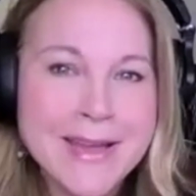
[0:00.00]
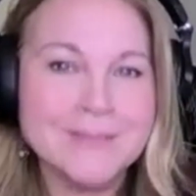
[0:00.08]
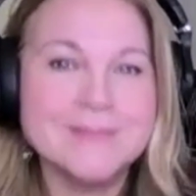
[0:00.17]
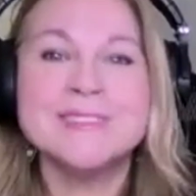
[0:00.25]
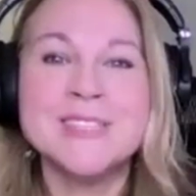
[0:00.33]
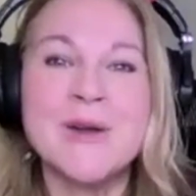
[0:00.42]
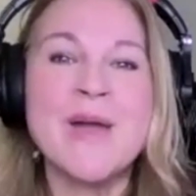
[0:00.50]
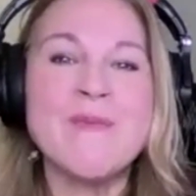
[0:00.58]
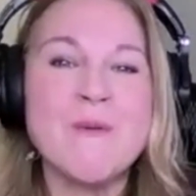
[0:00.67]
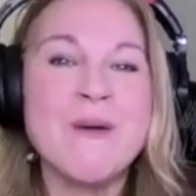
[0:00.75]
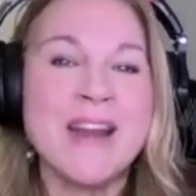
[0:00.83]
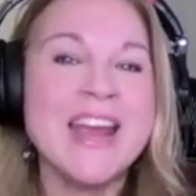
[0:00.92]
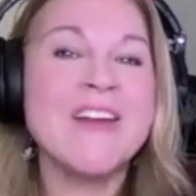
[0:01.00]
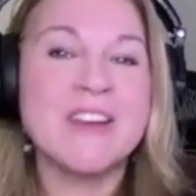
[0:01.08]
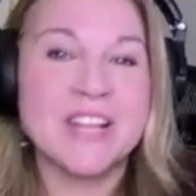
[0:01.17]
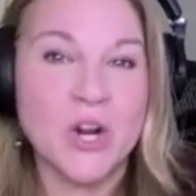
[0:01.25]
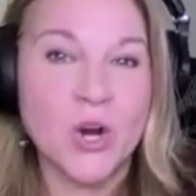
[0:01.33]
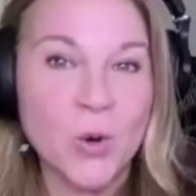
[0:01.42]
So if you want to hear it
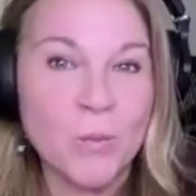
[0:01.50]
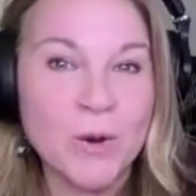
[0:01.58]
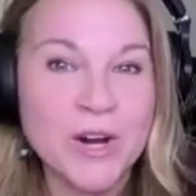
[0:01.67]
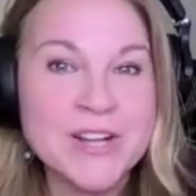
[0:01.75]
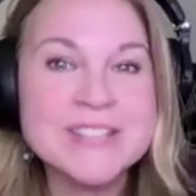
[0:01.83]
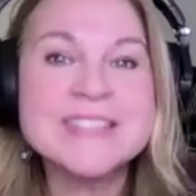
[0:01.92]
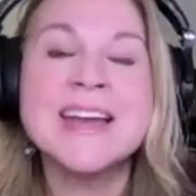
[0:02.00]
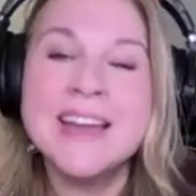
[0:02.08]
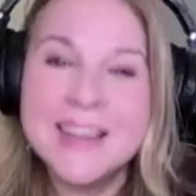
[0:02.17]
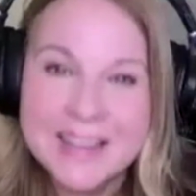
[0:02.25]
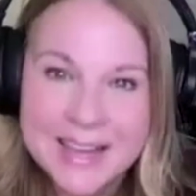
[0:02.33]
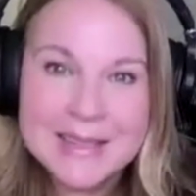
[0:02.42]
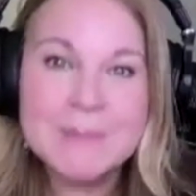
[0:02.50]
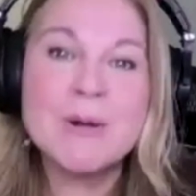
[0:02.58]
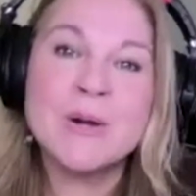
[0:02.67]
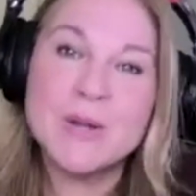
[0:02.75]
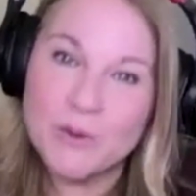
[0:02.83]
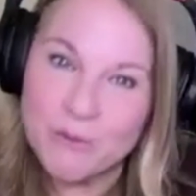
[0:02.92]
in her words, get the
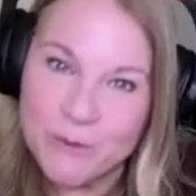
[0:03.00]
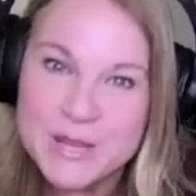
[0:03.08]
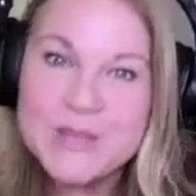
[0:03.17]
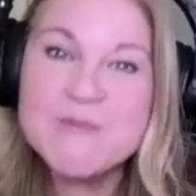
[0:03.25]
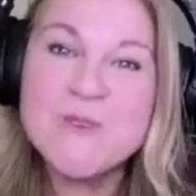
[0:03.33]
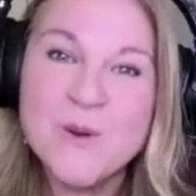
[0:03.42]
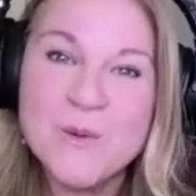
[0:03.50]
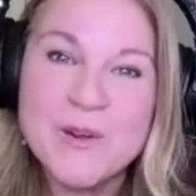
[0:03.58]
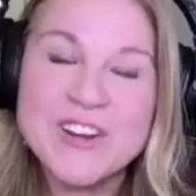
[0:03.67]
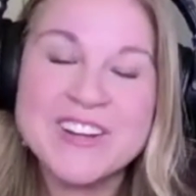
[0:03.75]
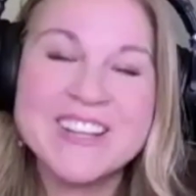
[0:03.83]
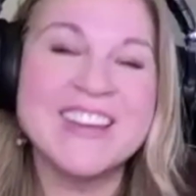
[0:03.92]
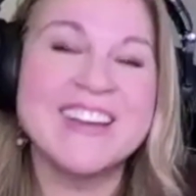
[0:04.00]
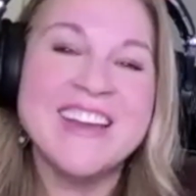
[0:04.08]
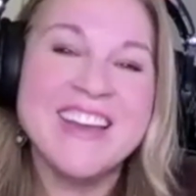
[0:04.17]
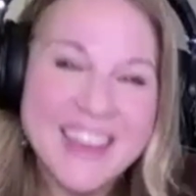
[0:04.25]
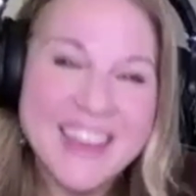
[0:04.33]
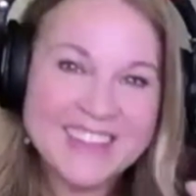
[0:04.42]
book, read the foreword,
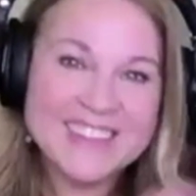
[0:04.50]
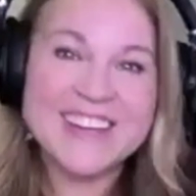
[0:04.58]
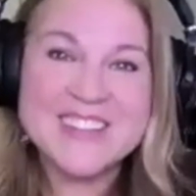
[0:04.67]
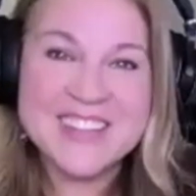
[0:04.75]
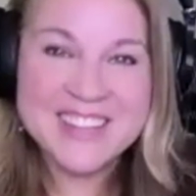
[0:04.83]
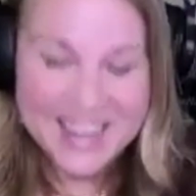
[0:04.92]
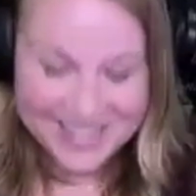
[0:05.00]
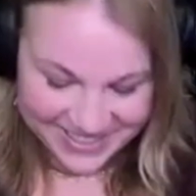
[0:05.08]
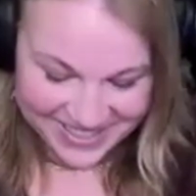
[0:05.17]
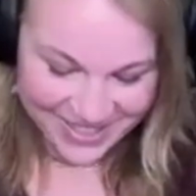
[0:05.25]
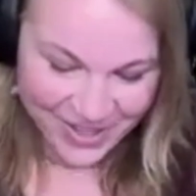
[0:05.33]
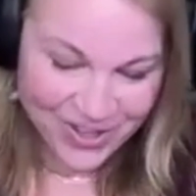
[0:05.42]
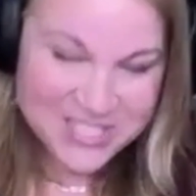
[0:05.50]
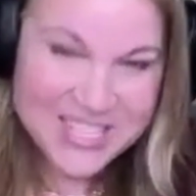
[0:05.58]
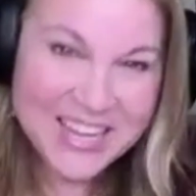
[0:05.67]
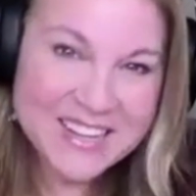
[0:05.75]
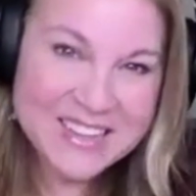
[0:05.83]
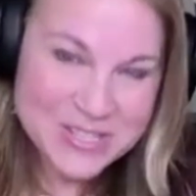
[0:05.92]
and then you can kind of get her side
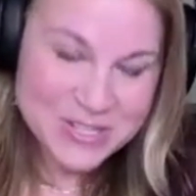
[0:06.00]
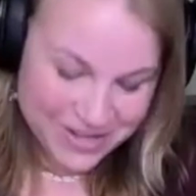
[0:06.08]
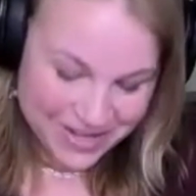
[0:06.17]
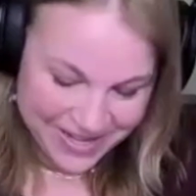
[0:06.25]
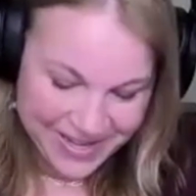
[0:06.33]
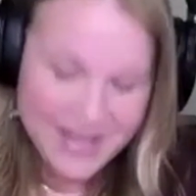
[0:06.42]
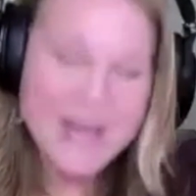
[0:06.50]
of the story.